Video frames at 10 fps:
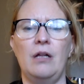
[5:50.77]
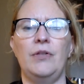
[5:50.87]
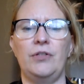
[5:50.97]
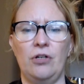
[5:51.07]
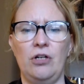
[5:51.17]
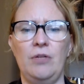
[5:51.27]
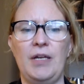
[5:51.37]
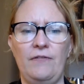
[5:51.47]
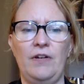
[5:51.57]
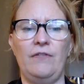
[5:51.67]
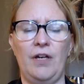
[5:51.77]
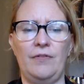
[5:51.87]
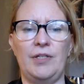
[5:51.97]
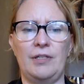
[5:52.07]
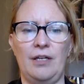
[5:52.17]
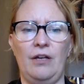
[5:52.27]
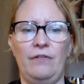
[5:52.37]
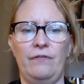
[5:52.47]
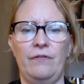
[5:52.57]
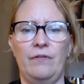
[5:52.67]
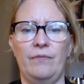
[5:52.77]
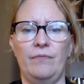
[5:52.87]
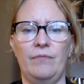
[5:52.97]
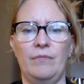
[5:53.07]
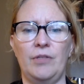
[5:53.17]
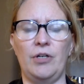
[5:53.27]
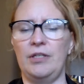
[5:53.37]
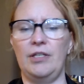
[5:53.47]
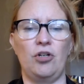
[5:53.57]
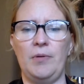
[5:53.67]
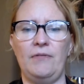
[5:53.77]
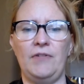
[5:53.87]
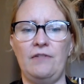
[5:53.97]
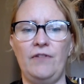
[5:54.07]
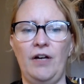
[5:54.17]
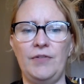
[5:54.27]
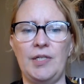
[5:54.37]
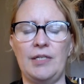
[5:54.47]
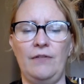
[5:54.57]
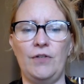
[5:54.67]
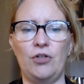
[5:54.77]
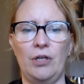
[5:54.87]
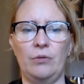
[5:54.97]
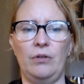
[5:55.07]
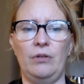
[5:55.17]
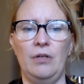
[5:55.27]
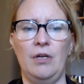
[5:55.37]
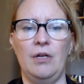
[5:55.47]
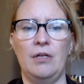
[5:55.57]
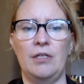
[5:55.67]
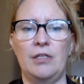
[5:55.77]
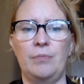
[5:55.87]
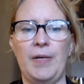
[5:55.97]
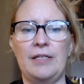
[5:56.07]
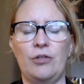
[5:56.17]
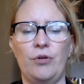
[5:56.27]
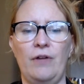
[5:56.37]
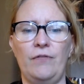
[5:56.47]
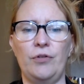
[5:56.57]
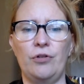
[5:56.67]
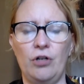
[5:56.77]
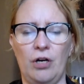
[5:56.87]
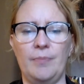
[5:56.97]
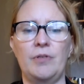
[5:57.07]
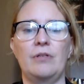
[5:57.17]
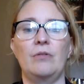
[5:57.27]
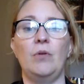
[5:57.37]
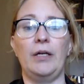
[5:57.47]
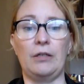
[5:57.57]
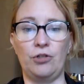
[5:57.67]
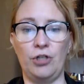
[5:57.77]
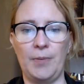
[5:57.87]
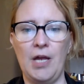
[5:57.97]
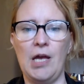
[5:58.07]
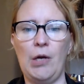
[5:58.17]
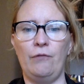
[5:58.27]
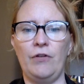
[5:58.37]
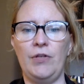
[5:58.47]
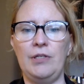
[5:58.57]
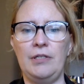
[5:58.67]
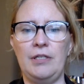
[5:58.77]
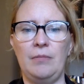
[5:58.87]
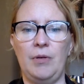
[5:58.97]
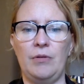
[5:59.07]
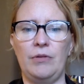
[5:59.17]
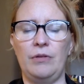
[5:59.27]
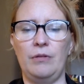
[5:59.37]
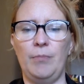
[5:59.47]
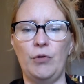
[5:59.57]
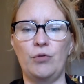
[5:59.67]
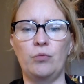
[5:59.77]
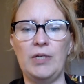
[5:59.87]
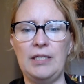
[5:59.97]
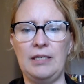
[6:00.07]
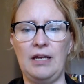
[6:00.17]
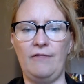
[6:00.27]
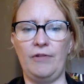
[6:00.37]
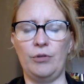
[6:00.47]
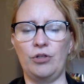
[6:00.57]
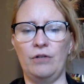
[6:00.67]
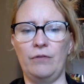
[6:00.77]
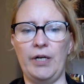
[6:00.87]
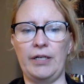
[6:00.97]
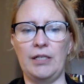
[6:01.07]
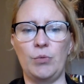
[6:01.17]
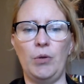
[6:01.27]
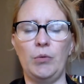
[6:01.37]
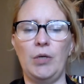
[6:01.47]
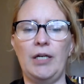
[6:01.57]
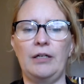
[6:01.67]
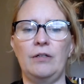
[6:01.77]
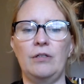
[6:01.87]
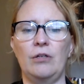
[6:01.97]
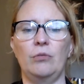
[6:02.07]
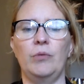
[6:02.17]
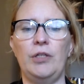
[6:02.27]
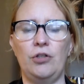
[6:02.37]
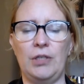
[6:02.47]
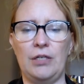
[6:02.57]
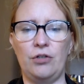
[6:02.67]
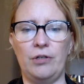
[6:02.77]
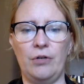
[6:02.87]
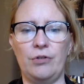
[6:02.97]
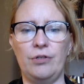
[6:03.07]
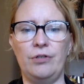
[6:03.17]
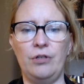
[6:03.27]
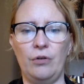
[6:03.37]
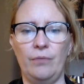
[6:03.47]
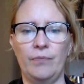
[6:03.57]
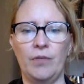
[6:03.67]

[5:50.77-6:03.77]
The term even involves itself in general space travel terms, rocket ship. However, this is the most recent evolution of rockets. What were rockets originally engineered to do?